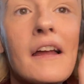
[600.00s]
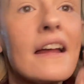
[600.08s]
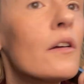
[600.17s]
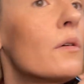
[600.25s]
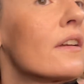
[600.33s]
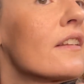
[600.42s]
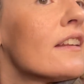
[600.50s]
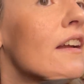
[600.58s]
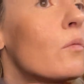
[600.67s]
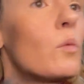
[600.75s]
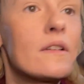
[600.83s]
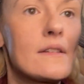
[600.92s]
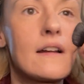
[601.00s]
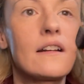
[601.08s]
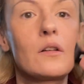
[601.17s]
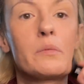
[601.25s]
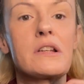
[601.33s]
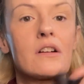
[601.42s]
usually when it does that on one side,
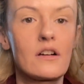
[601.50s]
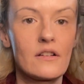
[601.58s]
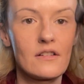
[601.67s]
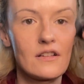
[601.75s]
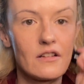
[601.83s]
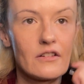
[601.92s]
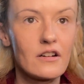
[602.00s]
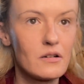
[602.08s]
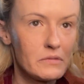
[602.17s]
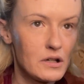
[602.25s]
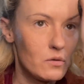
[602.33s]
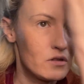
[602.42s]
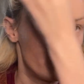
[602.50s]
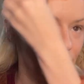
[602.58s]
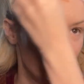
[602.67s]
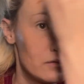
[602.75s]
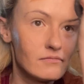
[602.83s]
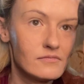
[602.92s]
it'll be darker than the other, and I'm like, what the flip?